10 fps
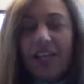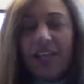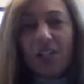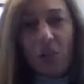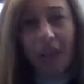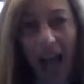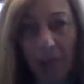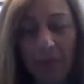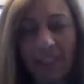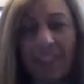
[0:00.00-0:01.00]
So what
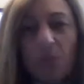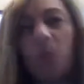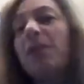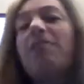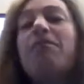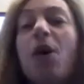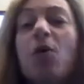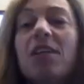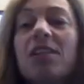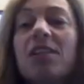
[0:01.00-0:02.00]
happens is when we
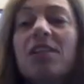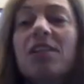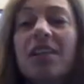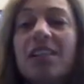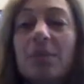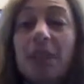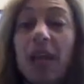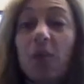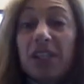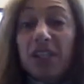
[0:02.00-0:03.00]
focus on something
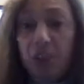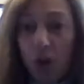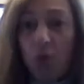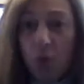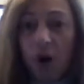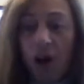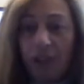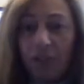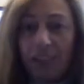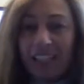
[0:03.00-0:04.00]
that we don't
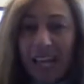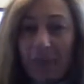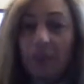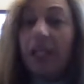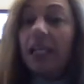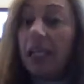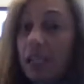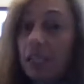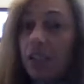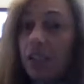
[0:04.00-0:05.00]
want, for example, like
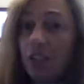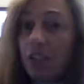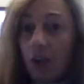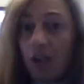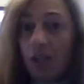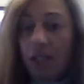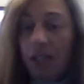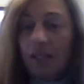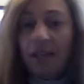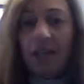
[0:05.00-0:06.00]
eating chocolate,